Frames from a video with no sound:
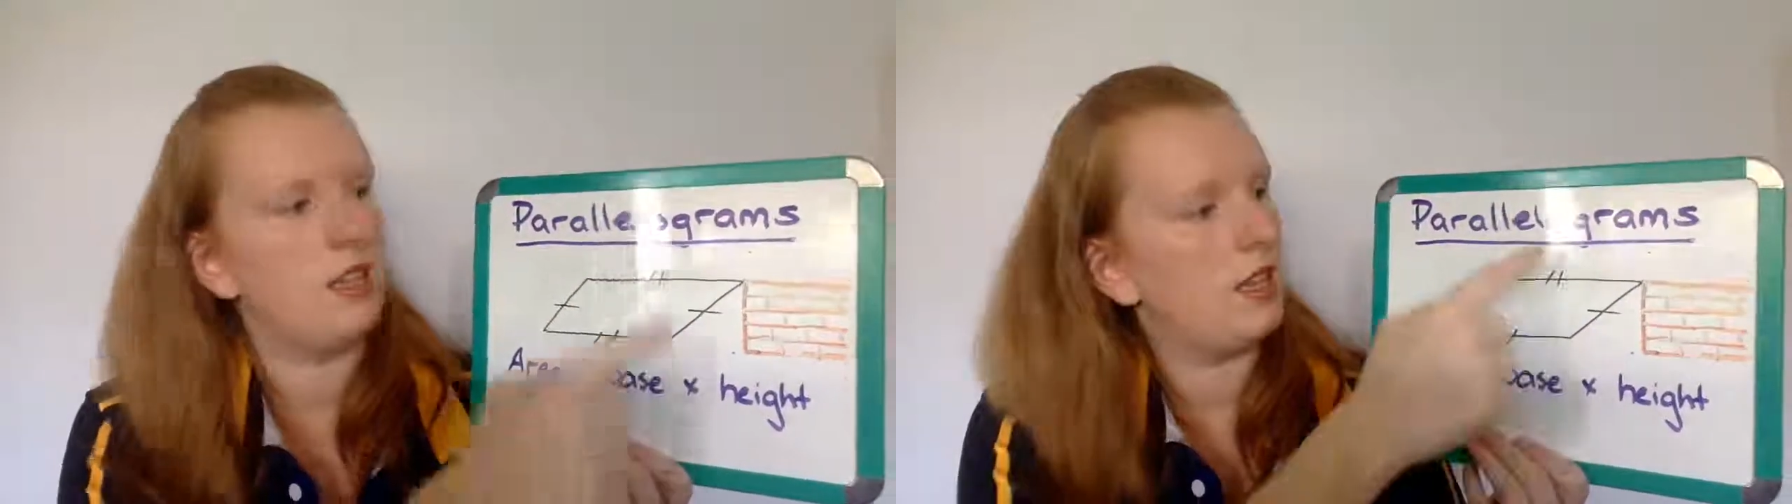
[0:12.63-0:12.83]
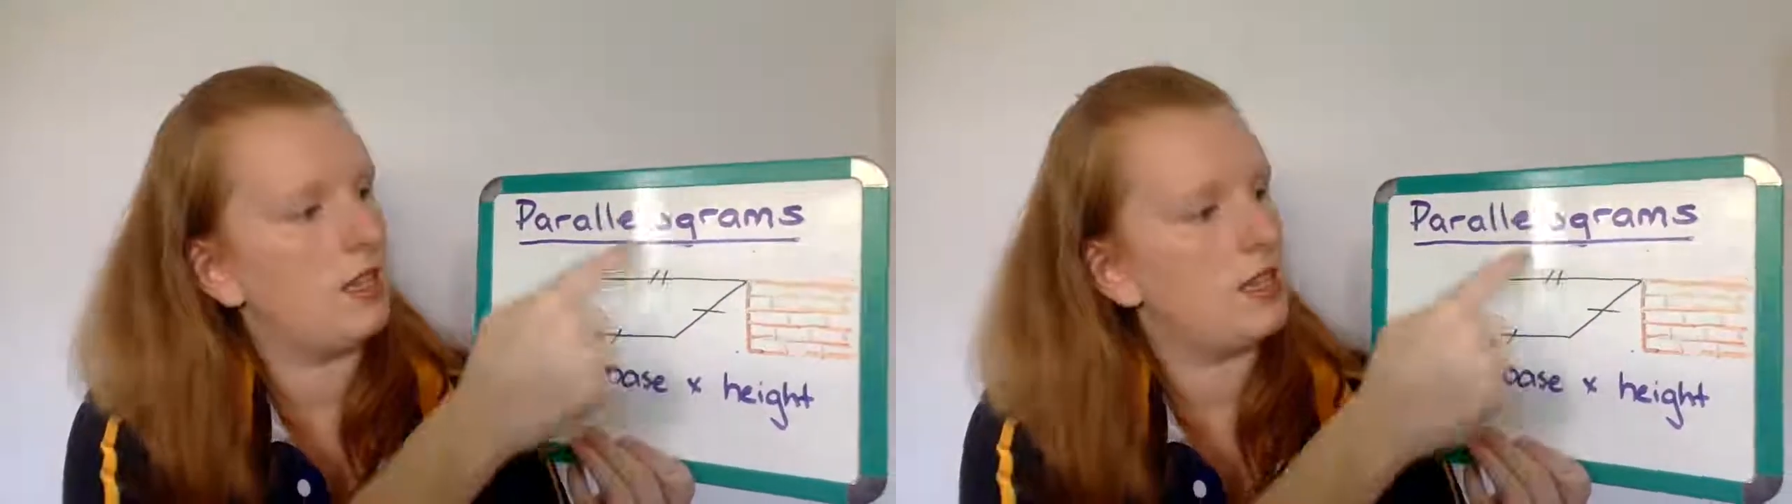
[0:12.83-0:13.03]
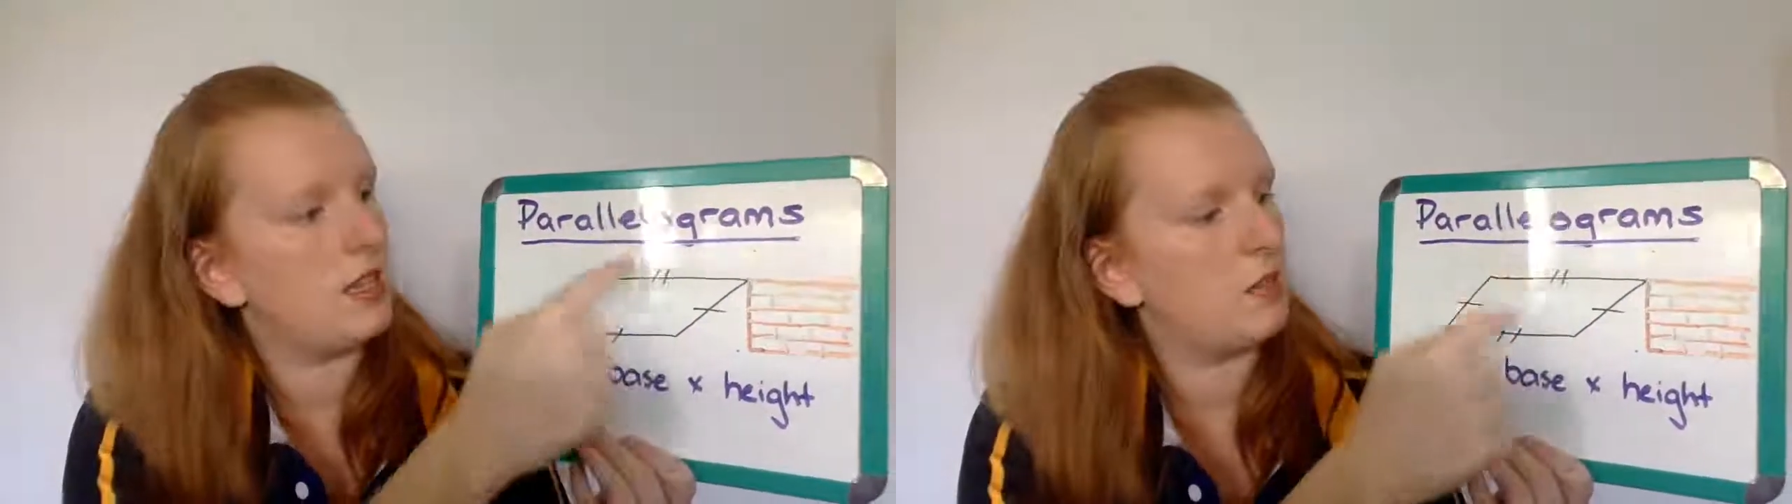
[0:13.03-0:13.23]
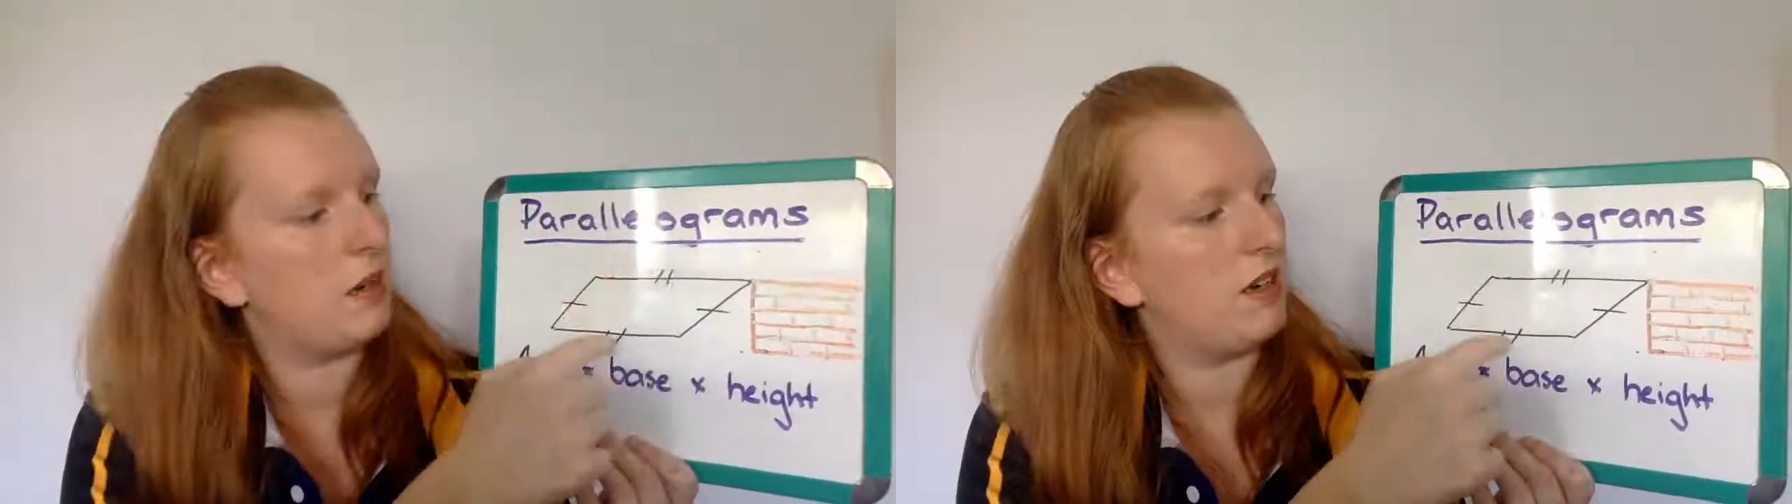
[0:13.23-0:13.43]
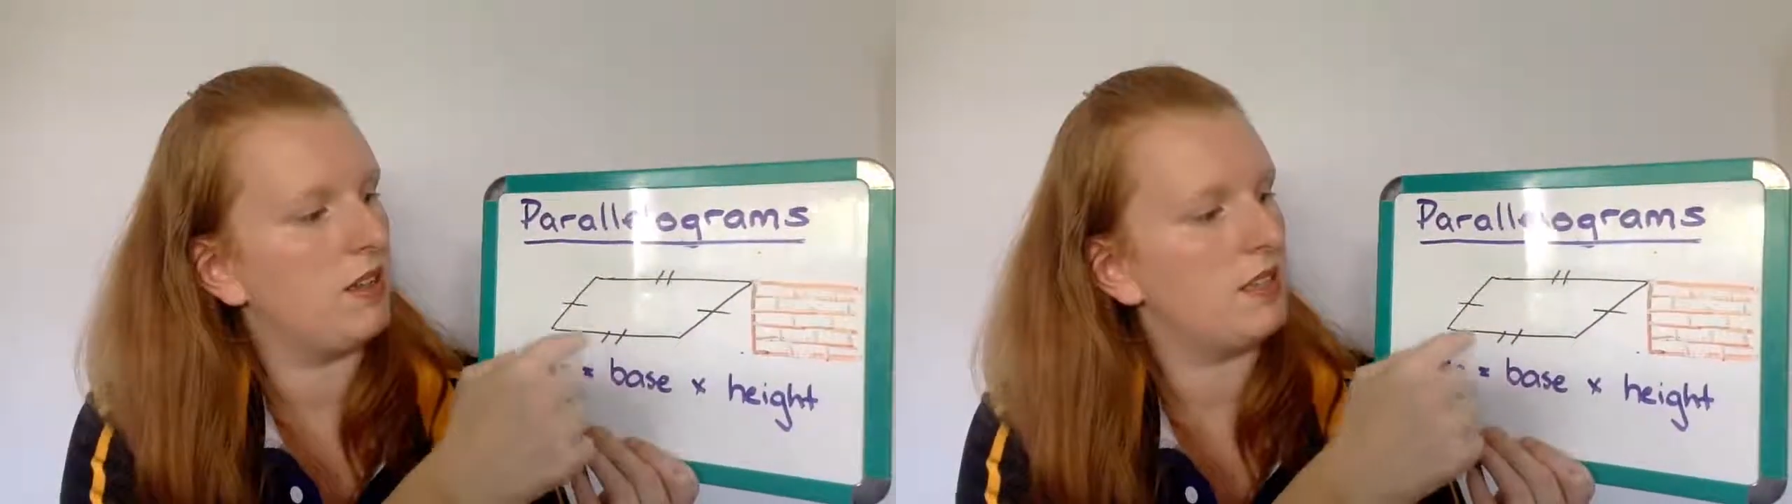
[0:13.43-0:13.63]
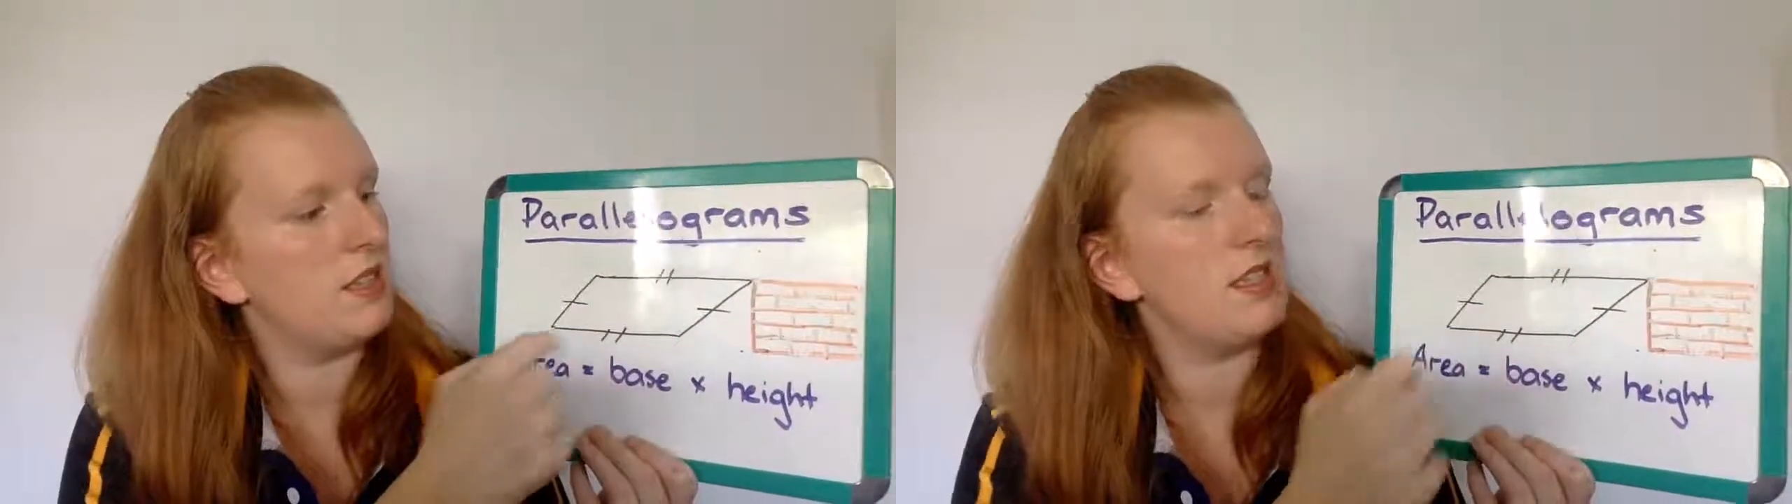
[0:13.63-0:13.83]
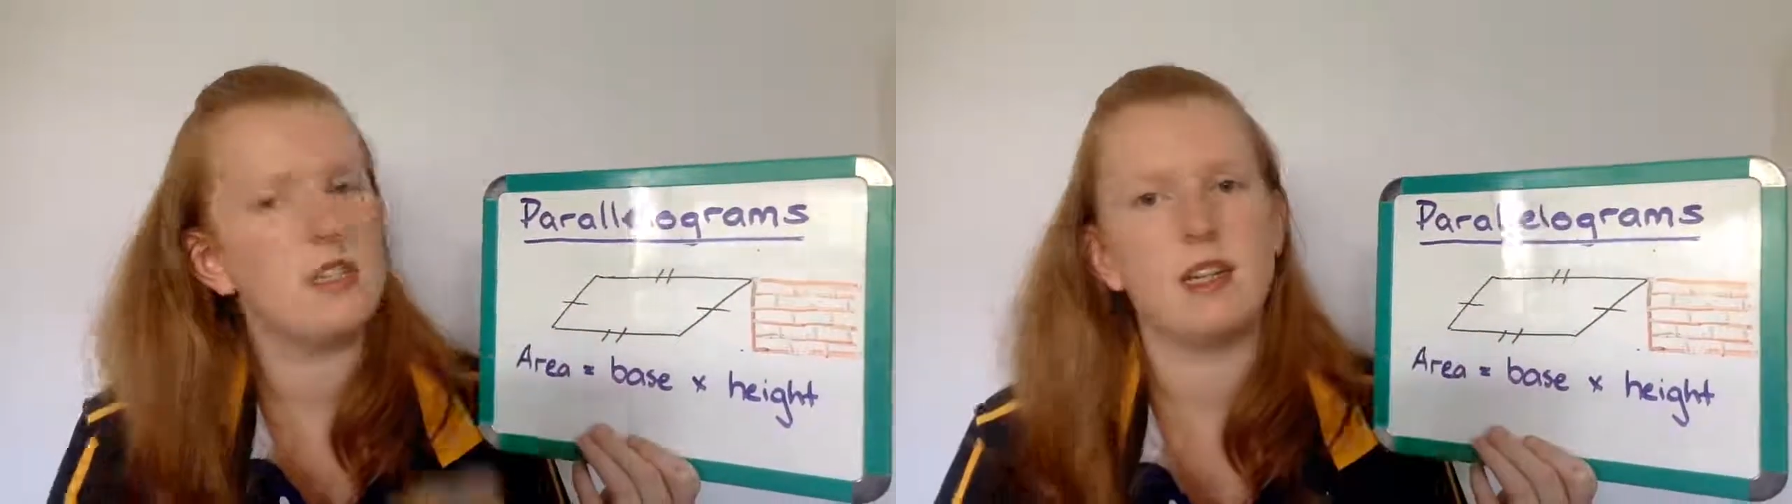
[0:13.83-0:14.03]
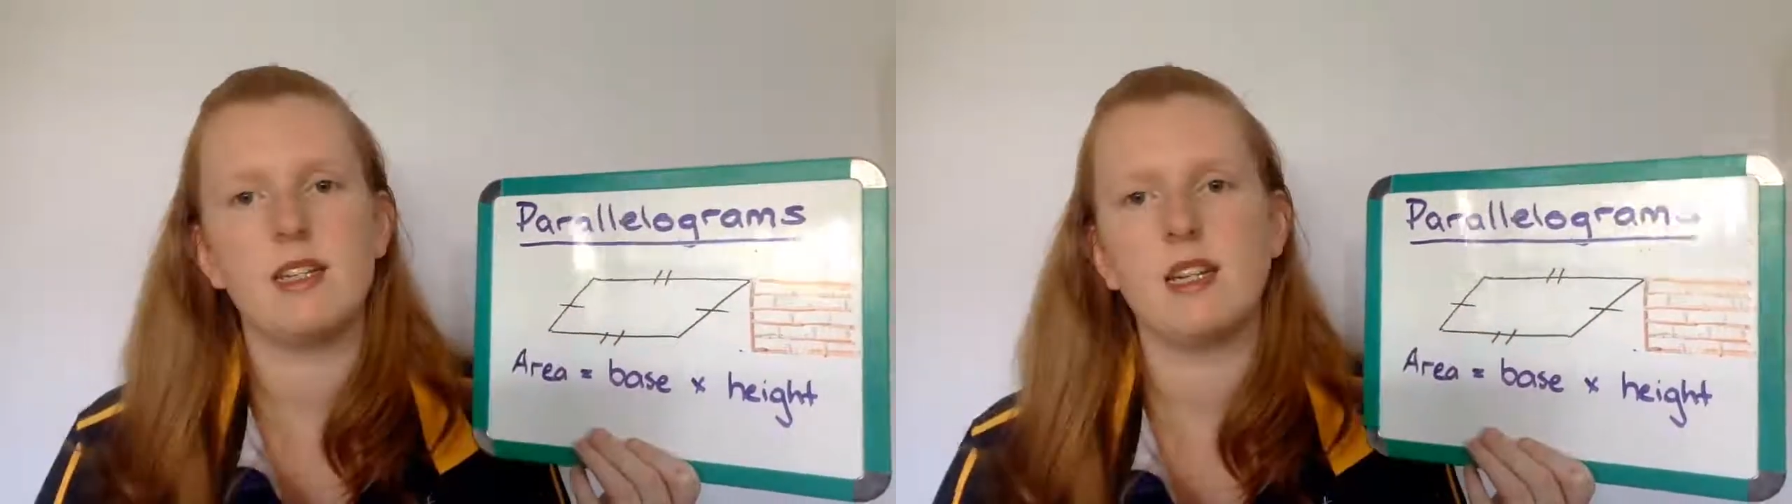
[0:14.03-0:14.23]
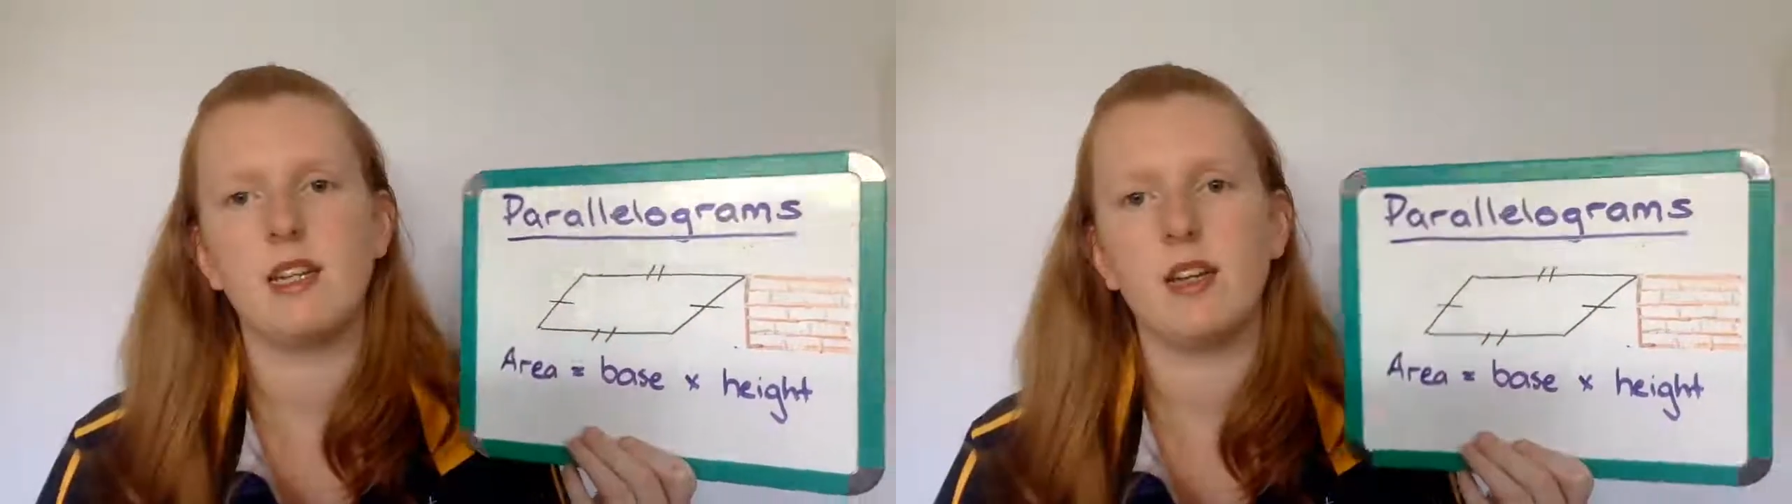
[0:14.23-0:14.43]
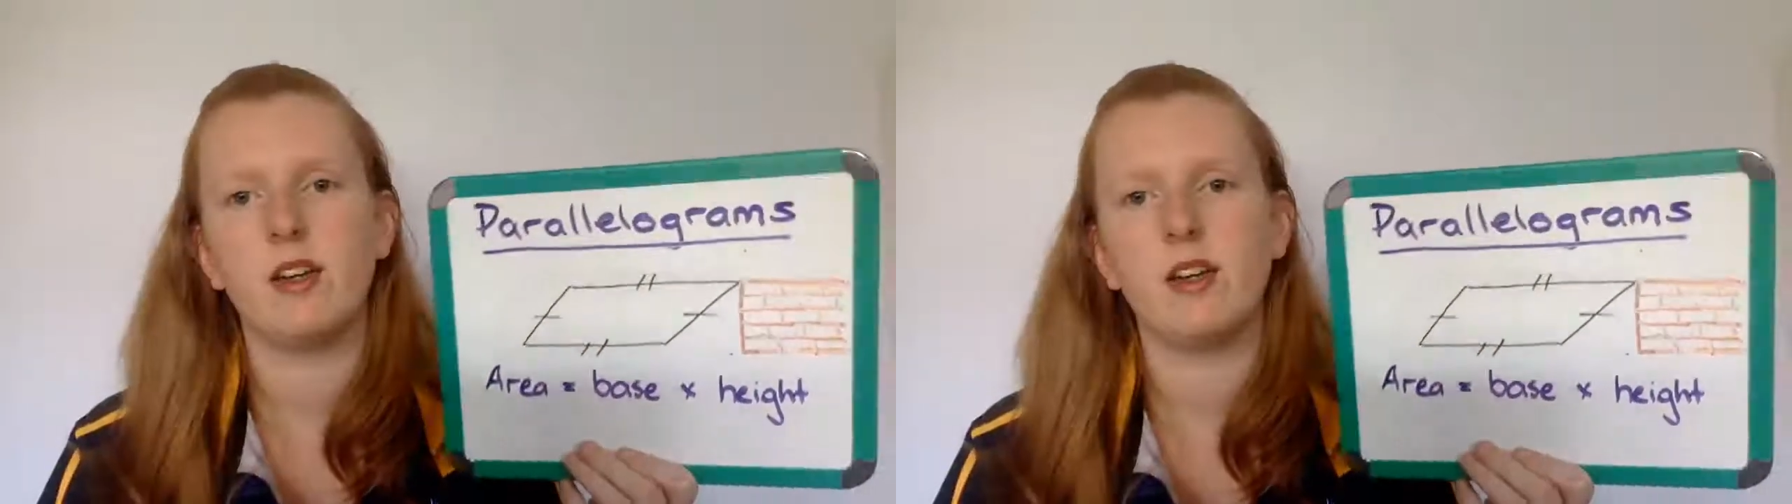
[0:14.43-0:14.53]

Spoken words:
and this side's parallel to this side down here,